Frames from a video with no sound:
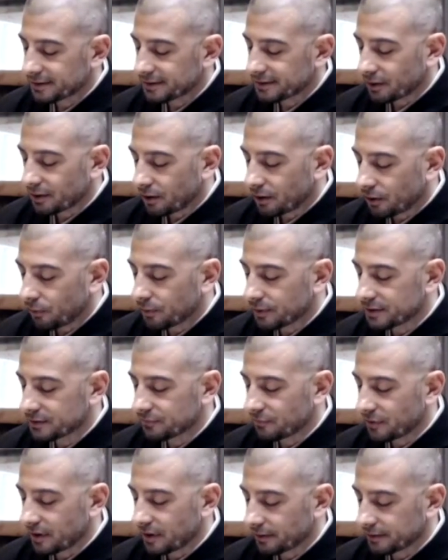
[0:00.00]
is always
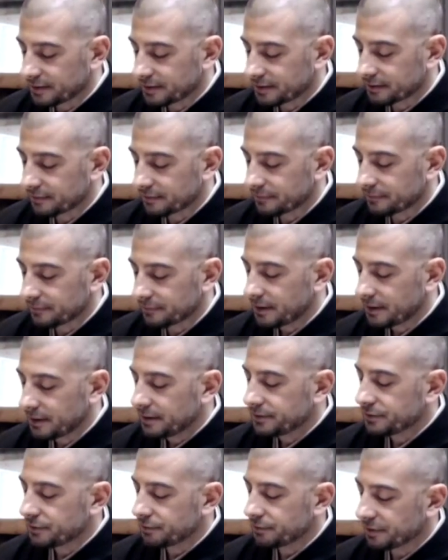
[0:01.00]
relative
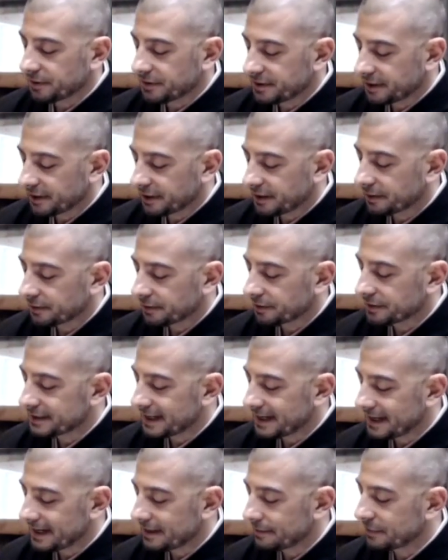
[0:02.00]
to a particular
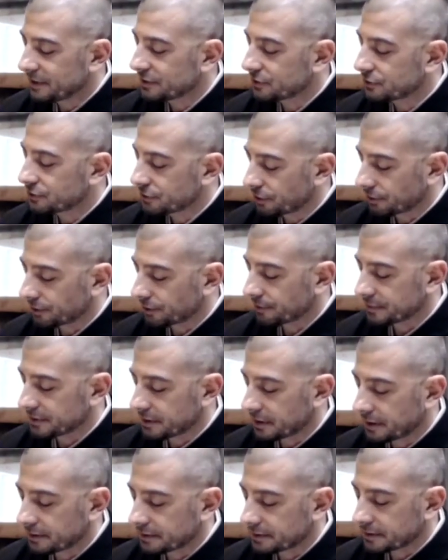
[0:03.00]
time and
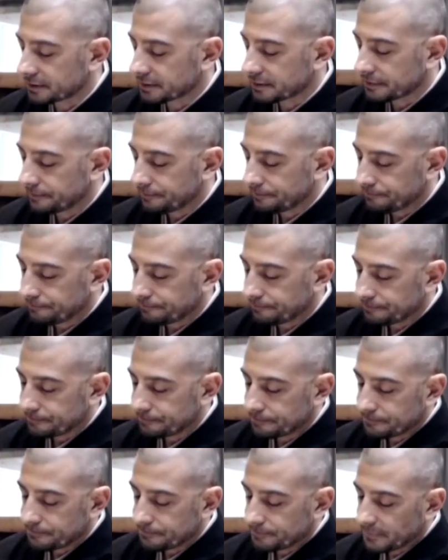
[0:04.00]
circumstances.
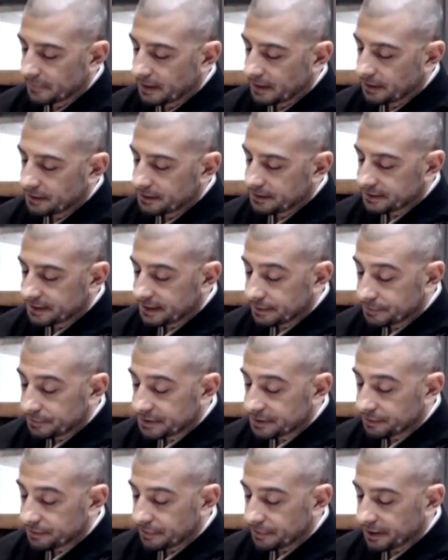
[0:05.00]
It seems
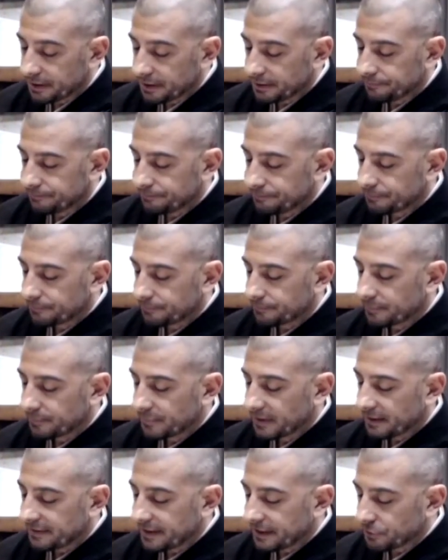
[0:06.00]
to me
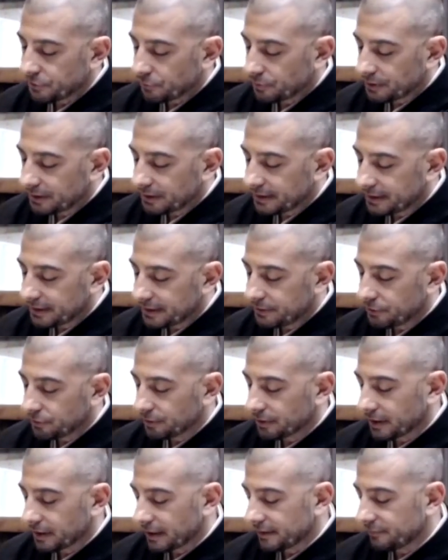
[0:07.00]
that you clean your
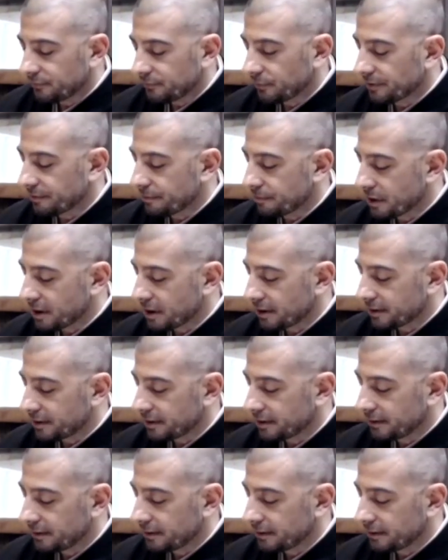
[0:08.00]
life with mud.